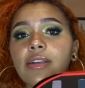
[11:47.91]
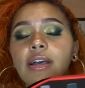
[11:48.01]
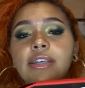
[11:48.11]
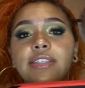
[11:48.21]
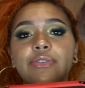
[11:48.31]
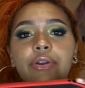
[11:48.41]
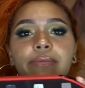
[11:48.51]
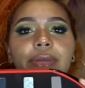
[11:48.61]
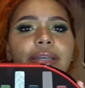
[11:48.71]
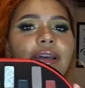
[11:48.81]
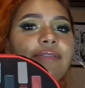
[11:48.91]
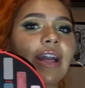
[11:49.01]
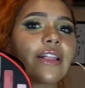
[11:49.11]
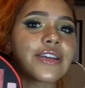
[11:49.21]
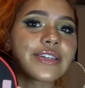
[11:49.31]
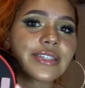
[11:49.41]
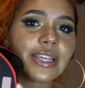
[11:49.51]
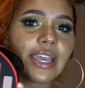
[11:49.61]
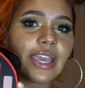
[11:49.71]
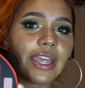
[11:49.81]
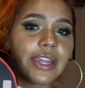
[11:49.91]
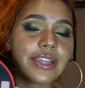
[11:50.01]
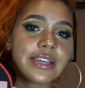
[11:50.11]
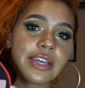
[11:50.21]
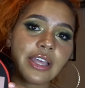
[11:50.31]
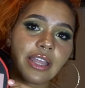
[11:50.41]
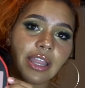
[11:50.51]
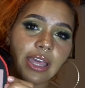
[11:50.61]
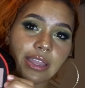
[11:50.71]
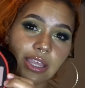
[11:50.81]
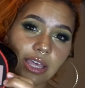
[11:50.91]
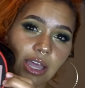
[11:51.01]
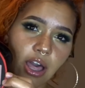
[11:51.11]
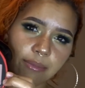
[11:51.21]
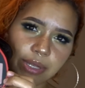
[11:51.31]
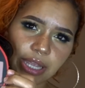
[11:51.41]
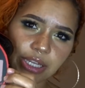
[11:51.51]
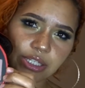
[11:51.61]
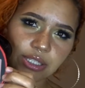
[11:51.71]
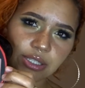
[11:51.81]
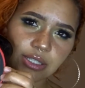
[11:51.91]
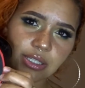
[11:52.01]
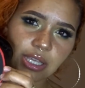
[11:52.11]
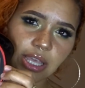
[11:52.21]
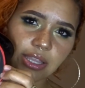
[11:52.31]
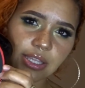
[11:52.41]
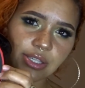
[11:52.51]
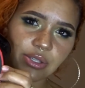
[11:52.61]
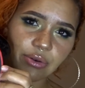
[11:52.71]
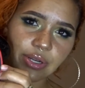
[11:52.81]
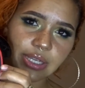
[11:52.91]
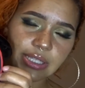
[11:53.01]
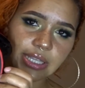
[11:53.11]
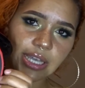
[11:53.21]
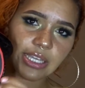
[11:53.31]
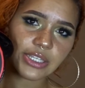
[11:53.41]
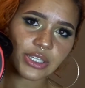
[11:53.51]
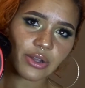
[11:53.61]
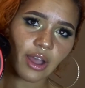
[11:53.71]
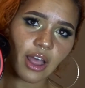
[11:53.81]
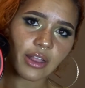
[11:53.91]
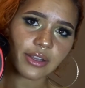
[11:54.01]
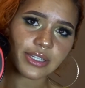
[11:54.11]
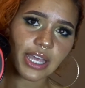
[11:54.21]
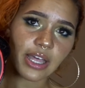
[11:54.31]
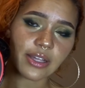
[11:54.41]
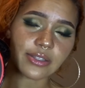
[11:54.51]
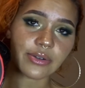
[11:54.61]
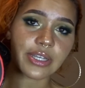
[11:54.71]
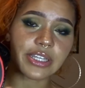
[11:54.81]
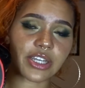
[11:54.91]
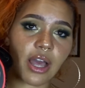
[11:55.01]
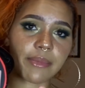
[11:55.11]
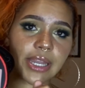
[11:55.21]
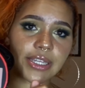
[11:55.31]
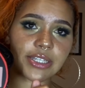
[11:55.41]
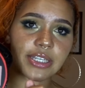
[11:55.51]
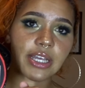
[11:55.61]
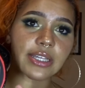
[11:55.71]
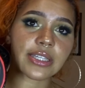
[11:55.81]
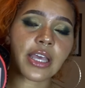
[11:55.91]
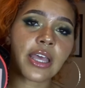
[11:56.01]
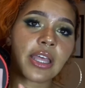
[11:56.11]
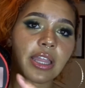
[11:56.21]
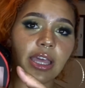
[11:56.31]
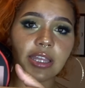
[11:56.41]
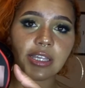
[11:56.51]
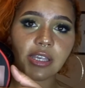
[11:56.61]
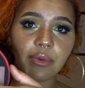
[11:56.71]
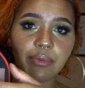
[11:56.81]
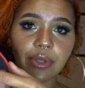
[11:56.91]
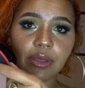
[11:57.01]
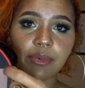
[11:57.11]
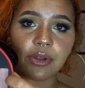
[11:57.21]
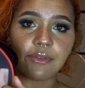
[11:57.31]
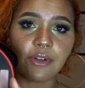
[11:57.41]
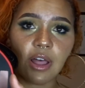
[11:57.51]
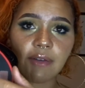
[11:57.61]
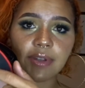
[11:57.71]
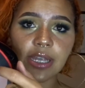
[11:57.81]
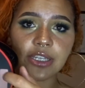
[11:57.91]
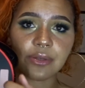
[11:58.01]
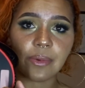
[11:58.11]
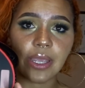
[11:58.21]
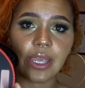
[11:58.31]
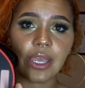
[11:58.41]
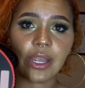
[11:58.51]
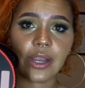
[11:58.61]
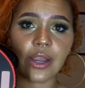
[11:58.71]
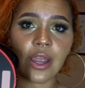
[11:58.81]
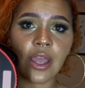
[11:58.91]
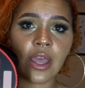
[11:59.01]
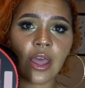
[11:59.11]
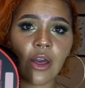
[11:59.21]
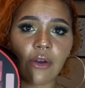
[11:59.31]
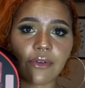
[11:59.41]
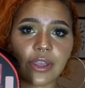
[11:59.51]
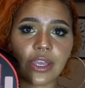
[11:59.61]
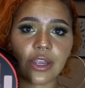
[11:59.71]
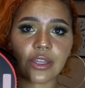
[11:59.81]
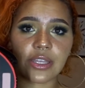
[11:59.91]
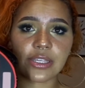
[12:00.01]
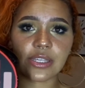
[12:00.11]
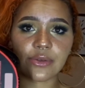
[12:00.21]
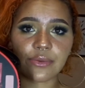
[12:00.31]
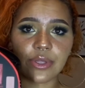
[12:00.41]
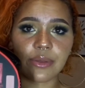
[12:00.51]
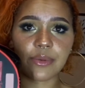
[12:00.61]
assortment of colors and like the combinations and the stories that each color tells, or each combination tells. Like this is a really beautiful combination right here. Over here, this is a really